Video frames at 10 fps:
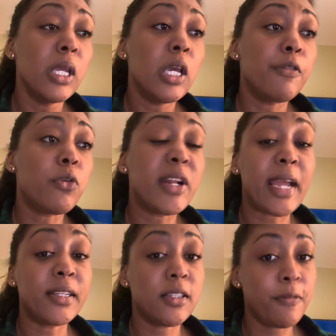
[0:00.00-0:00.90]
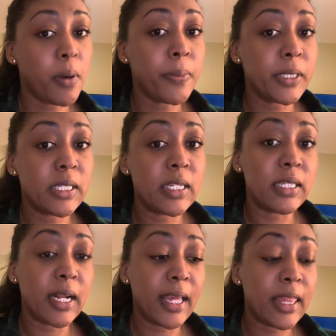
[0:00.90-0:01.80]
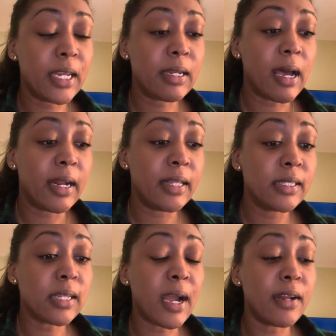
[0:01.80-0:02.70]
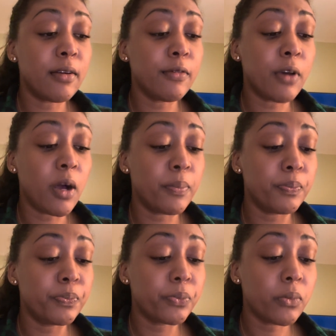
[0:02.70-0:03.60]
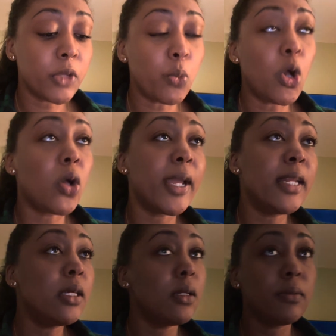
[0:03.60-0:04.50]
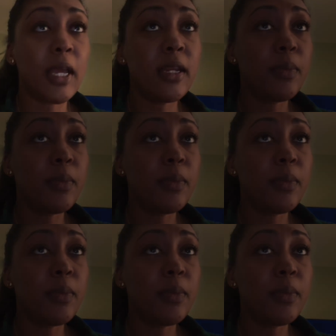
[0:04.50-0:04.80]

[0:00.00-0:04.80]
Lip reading: for negative purposes. And I think that inside of, any